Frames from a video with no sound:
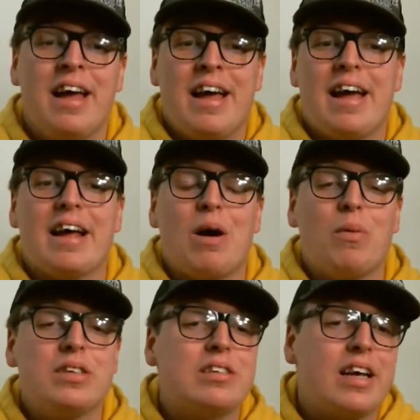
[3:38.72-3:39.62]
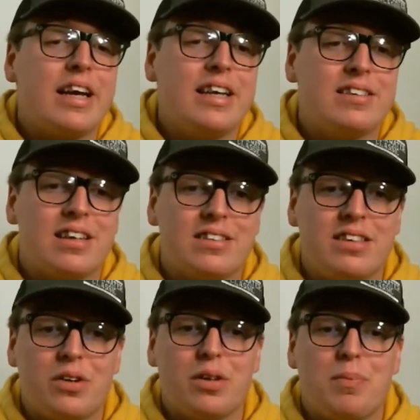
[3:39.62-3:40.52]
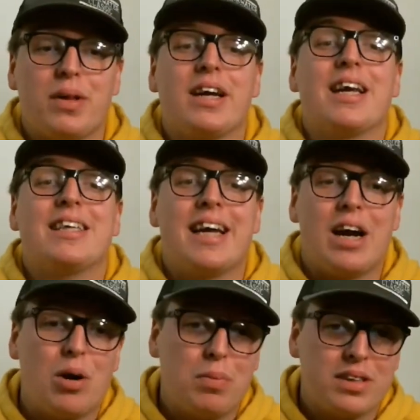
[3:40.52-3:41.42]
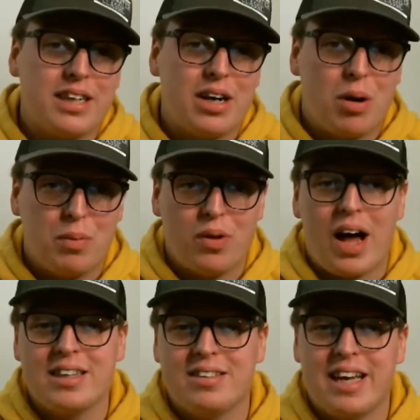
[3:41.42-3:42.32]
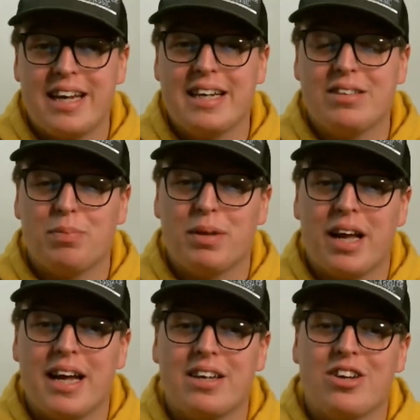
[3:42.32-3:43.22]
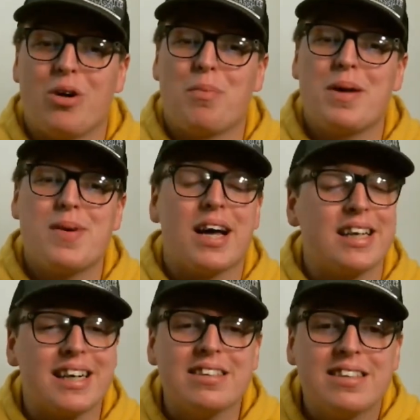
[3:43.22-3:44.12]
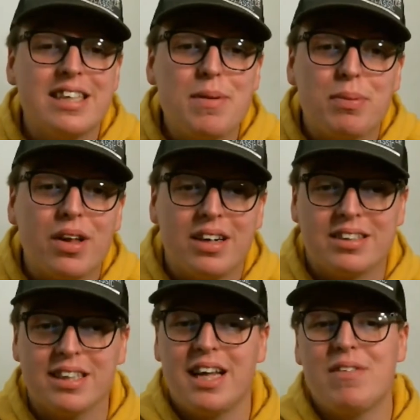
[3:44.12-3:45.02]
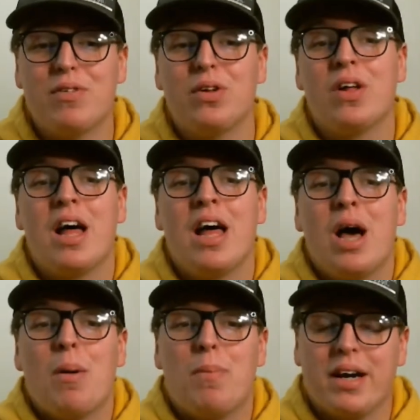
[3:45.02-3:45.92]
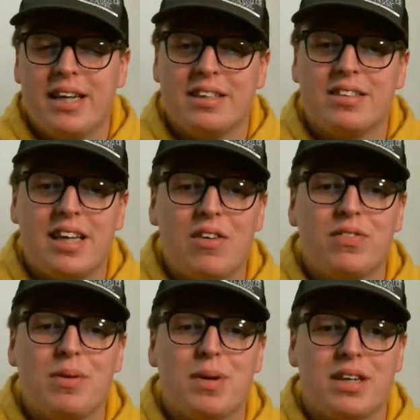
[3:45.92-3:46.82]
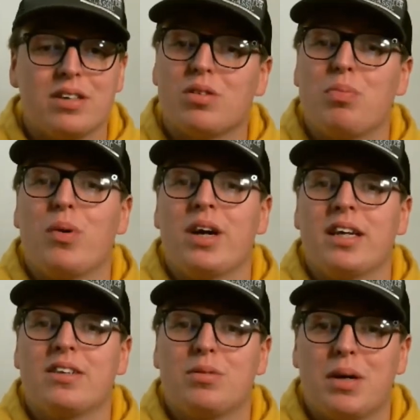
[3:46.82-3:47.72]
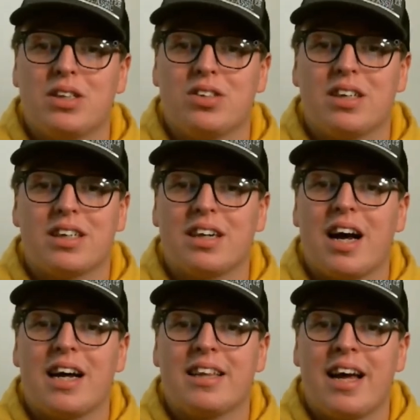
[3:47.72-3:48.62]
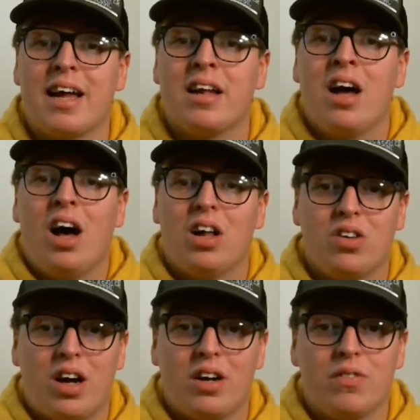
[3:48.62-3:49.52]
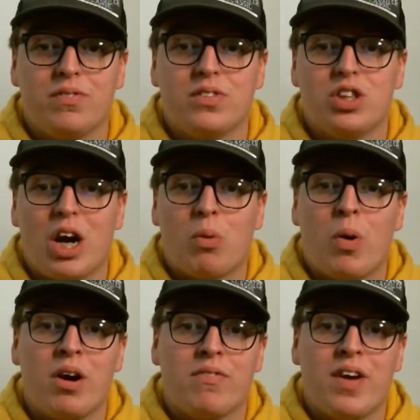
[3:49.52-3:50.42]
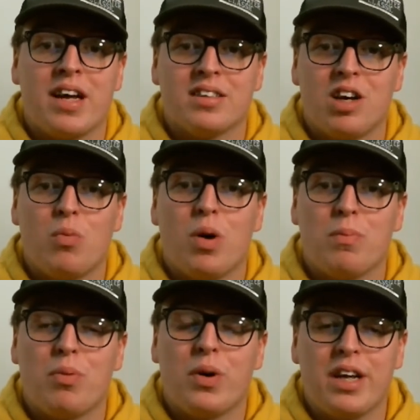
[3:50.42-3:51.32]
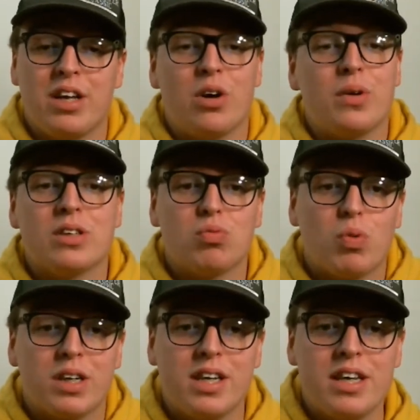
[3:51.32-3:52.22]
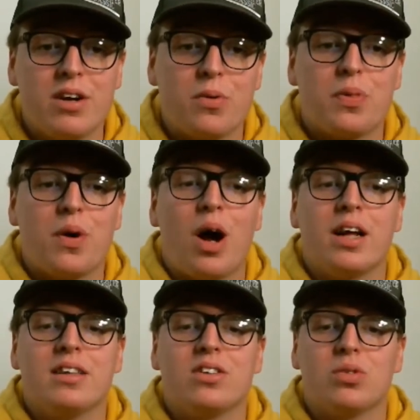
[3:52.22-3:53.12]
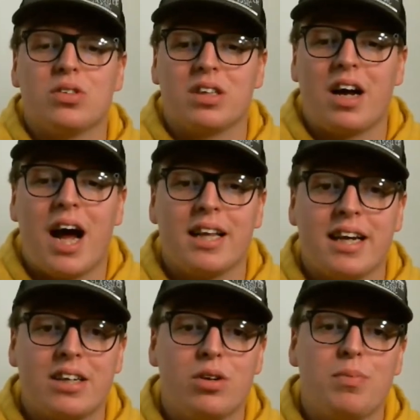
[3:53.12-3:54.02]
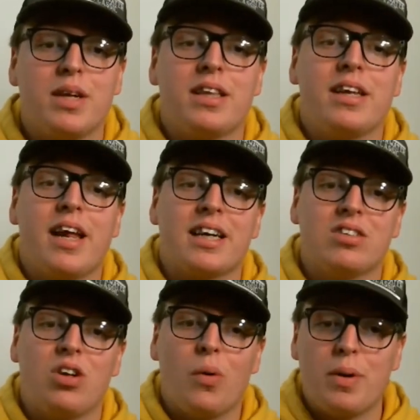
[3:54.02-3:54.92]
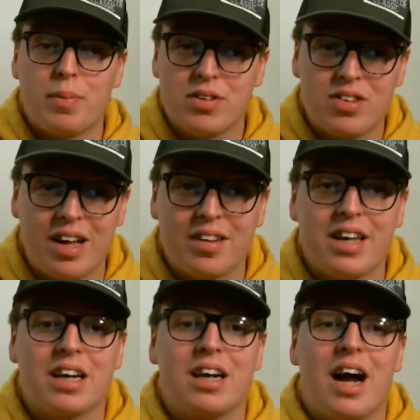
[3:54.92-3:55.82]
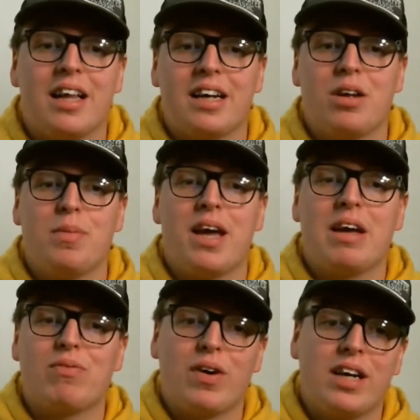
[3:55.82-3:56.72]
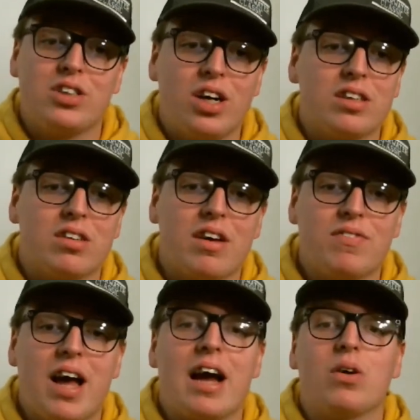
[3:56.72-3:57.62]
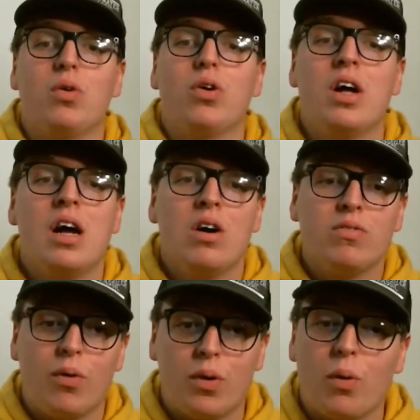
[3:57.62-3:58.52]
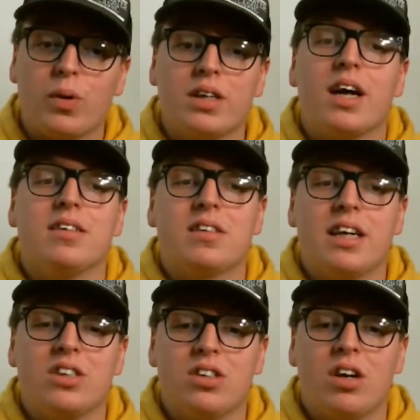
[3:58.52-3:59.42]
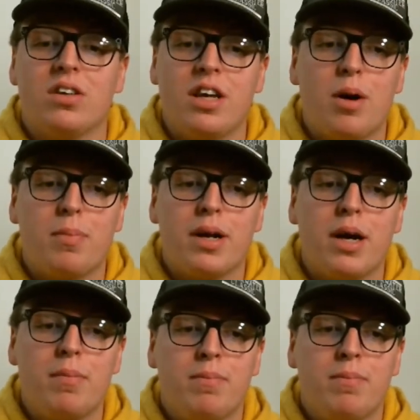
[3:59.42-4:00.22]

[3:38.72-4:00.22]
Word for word: And I wouldn't say he's necessarily played terrible, terrible. I'd say he's played, you know, maybe at like a C plus level, but he has definitely been disappointing, especially in a guy that a lot of Jaguar fans at one point, you know, in his rookie year thought this was a guy that could be the next Tony Boselli, a guy that could be a franchise left tackle for an organization on the up and up.